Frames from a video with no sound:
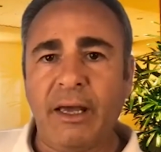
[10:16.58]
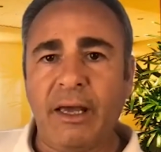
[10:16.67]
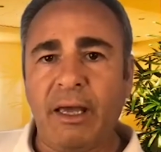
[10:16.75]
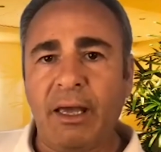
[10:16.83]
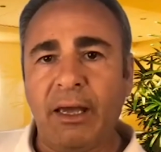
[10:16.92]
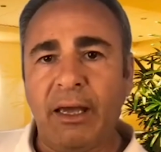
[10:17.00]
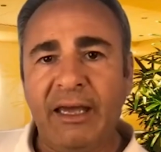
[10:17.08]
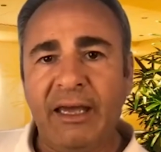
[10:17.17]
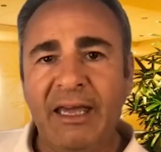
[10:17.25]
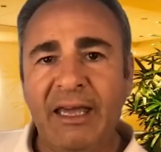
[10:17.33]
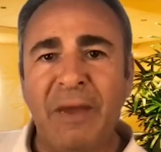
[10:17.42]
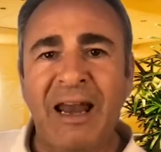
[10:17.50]

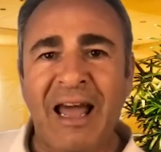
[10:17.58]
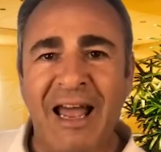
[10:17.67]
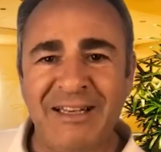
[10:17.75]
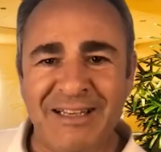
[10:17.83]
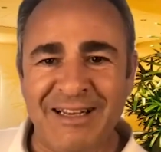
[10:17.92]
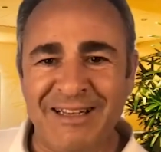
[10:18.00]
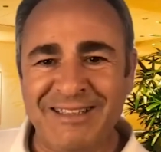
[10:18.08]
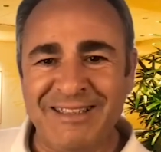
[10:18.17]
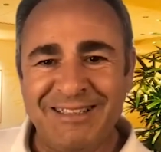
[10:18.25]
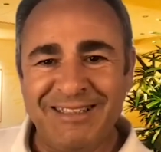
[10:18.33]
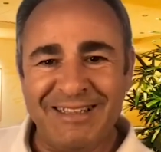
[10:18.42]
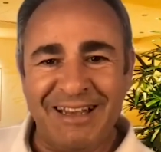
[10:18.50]

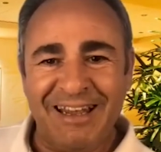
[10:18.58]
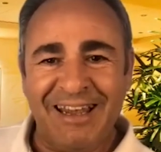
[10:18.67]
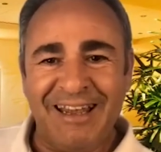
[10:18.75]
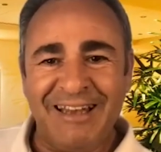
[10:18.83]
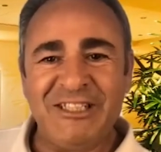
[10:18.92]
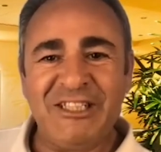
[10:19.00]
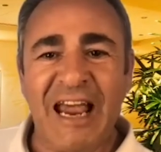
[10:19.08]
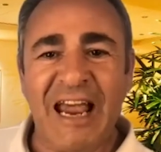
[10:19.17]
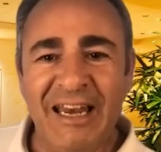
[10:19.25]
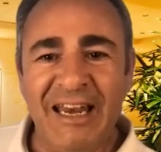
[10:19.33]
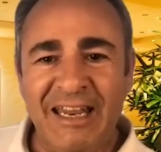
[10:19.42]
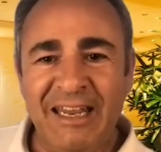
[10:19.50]
Himalayans,
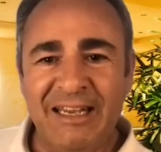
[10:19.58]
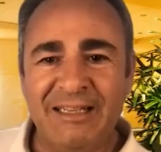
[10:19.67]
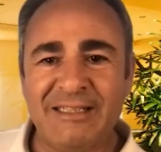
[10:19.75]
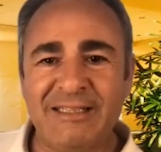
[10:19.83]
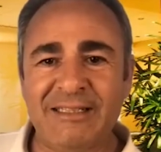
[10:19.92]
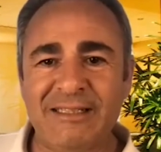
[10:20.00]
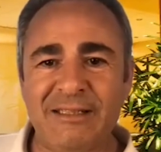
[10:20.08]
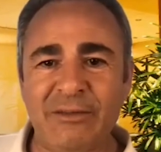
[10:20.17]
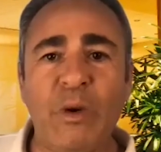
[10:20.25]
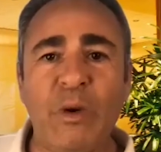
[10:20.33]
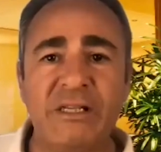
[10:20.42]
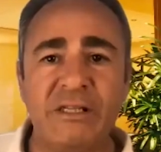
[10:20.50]
Chinese
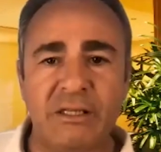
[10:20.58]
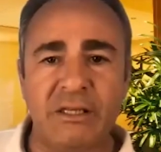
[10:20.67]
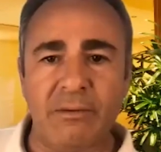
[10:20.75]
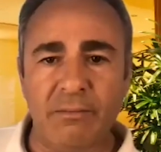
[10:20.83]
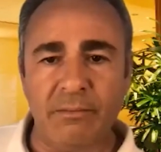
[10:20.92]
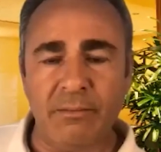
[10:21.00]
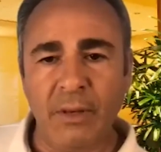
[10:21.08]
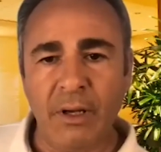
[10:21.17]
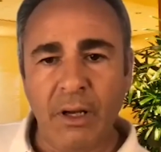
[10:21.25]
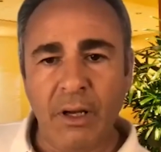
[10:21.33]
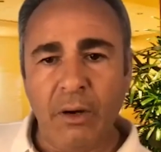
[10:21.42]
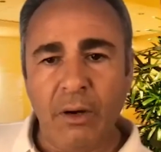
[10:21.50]
wisdom
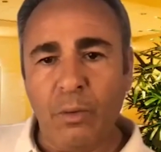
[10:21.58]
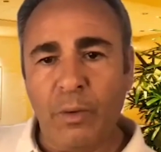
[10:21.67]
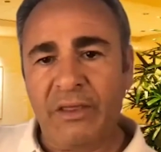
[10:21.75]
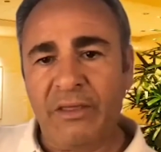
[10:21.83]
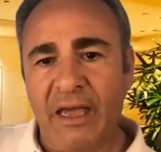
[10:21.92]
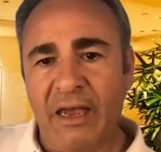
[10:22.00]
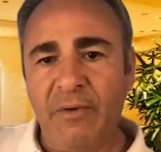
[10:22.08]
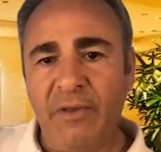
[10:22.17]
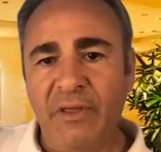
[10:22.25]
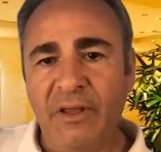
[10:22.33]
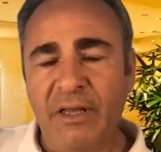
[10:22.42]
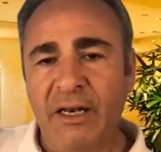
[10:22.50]
with
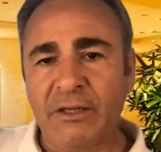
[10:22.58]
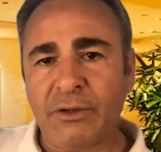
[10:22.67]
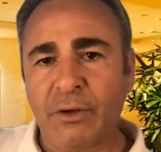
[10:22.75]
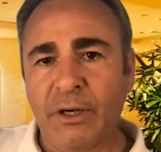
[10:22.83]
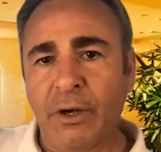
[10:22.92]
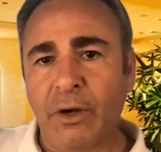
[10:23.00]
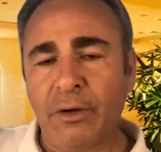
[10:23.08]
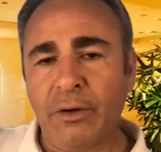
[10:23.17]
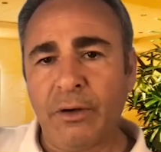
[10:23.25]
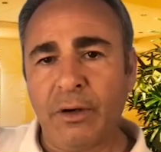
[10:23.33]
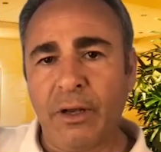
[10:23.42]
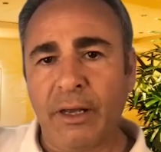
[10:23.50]
everything that is going
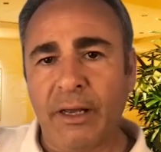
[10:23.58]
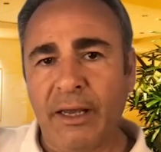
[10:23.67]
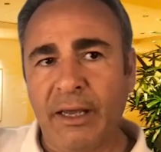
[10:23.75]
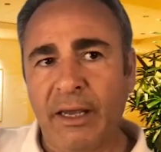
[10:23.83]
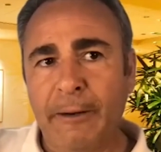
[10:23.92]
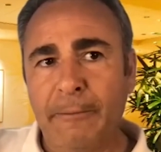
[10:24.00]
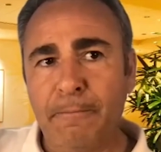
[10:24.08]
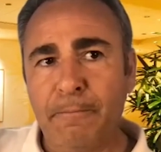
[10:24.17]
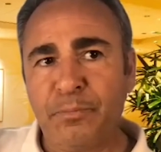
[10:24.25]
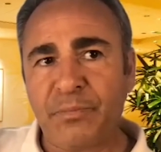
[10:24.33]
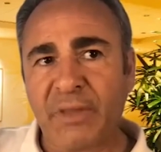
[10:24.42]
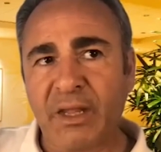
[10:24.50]
on
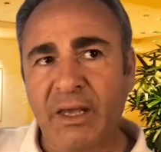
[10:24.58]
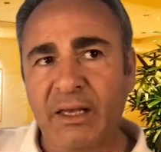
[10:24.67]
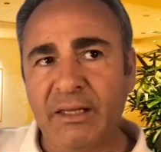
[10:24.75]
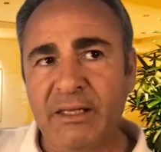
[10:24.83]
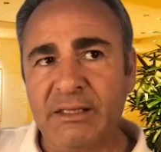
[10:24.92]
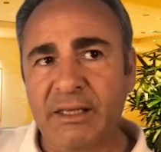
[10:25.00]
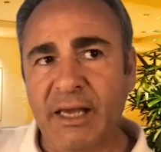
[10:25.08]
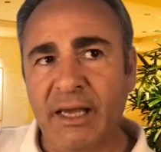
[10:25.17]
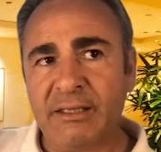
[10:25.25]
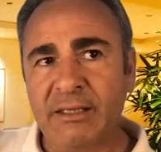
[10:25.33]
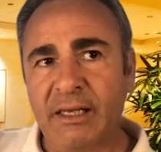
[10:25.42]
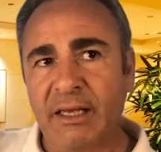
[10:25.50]
in this
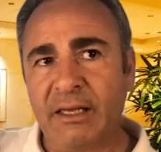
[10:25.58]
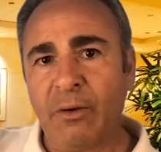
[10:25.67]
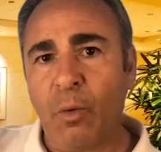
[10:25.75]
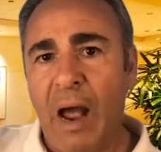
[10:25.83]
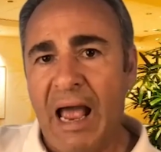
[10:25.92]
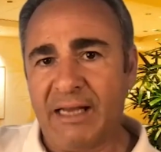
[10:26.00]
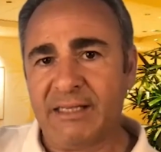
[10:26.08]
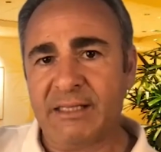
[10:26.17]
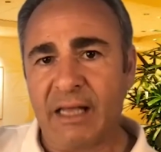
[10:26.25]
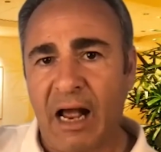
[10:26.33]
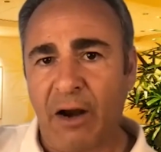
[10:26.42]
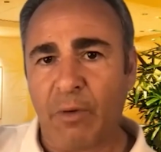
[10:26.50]
case in the
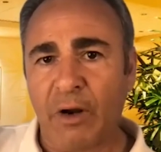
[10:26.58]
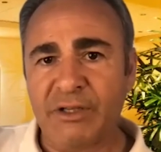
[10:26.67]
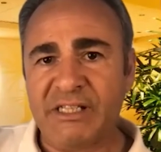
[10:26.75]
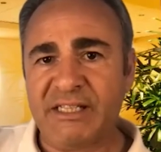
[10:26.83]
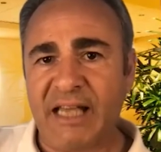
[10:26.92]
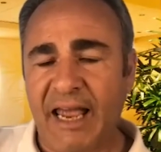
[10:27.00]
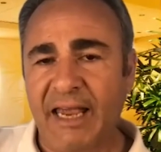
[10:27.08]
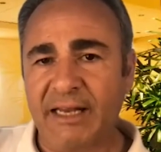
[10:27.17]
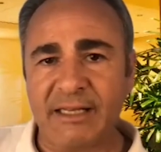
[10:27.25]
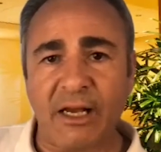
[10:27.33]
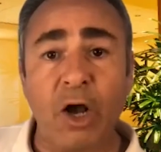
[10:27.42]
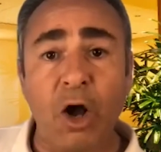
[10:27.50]
West around
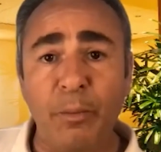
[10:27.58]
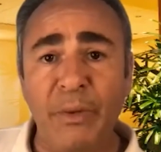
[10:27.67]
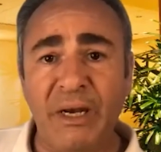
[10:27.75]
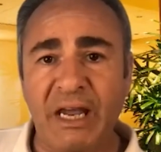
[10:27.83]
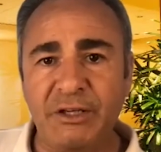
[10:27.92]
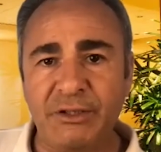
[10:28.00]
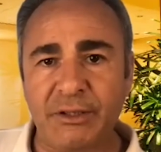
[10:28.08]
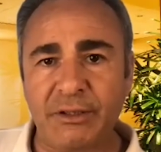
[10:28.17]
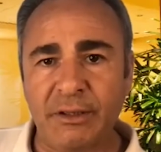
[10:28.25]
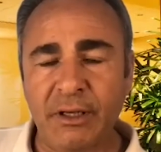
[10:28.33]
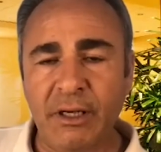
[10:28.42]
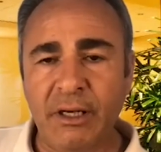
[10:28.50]
science, the combination